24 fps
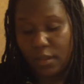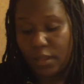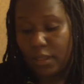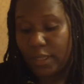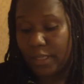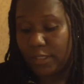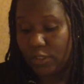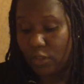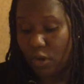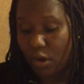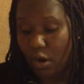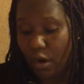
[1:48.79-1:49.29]

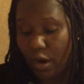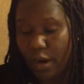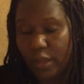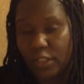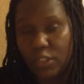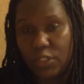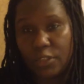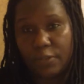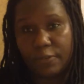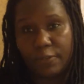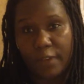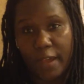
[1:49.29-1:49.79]
It's hard
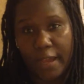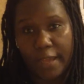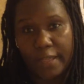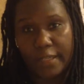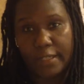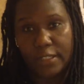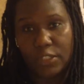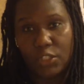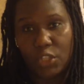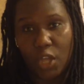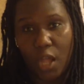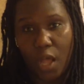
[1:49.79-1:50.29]
to find
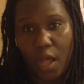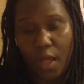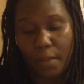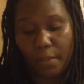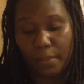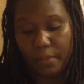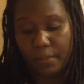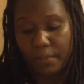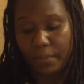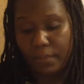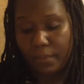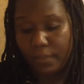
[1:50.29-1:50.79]
a job.
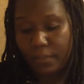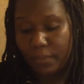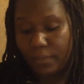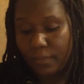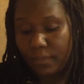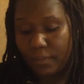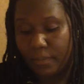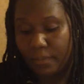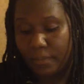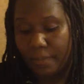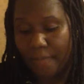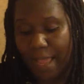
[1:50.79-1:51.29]

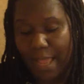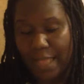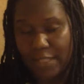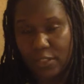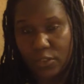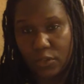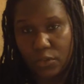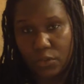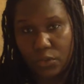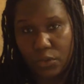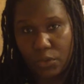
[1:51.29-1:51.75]
That's